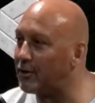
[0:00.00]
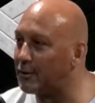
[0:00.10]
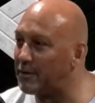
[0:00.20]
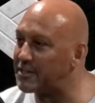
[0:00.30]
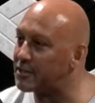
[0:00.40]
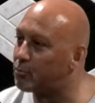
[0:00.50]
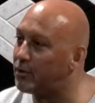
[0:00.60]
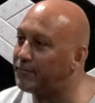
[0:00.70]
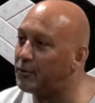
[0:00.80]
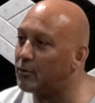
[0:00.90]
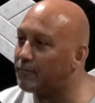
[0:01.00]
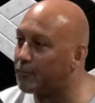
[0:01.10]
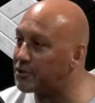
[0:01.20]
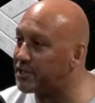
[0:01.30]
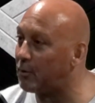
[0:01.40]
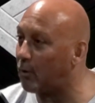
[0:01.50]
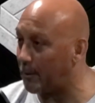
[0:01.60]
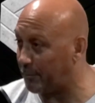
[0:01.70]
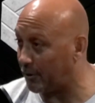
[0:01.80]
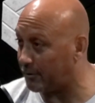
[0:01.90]
here, let me ask this. What if you were a first day
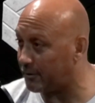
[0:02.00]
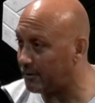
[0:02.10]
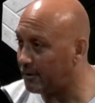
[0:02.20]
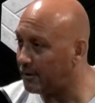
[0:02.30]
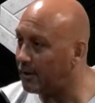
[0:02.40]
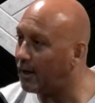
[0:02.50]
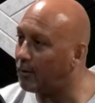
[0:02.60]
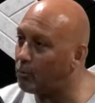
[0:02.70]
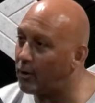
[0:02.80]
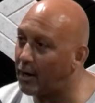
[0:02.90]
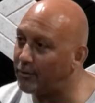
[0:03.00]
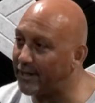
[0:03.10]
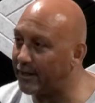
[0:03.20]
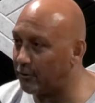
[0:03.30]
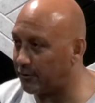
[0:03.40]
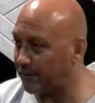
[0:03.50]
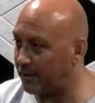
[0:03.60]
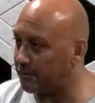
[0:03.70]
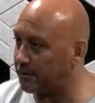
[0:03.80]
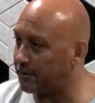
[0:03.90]
white belt? Well, how would that Harold have
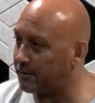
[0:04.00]
handled it?